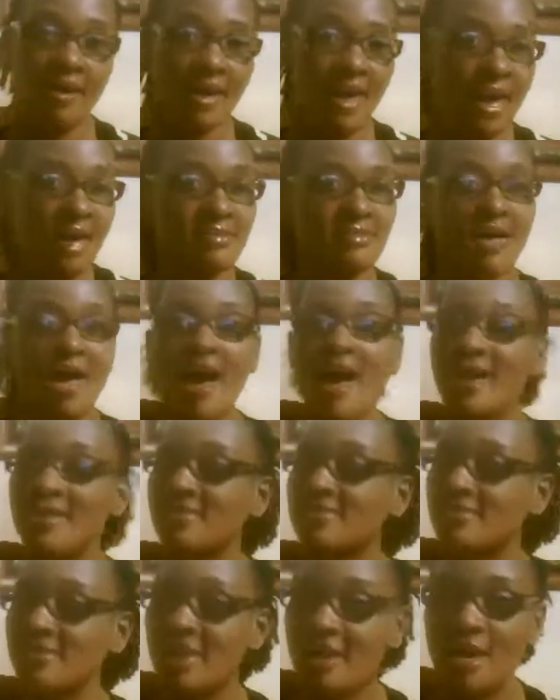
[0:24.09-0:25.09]
as I
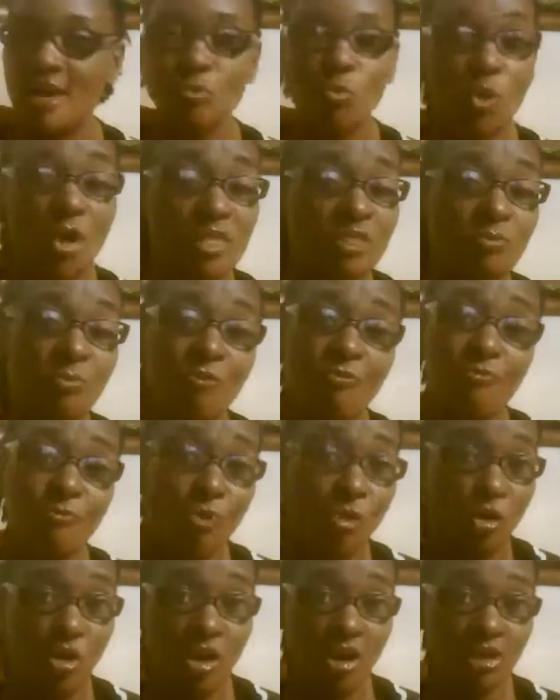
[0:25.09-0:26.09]
said once
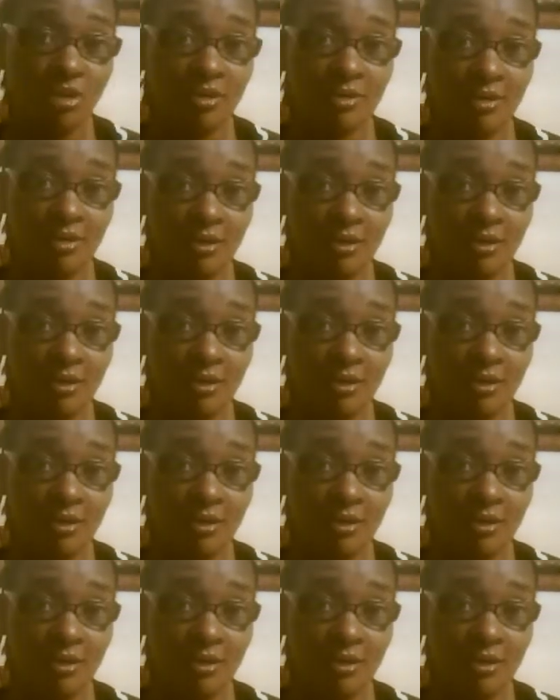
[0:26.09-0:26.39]
before,